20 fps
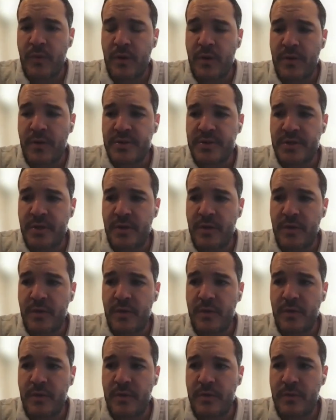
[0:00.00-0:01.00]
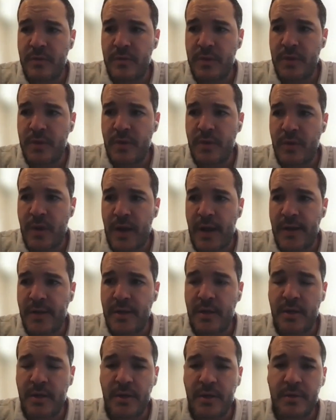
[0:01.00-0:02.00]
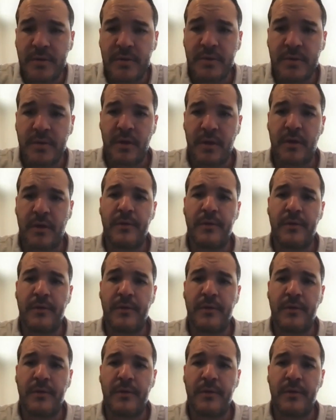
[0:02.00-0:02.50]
We're also, you know, adding on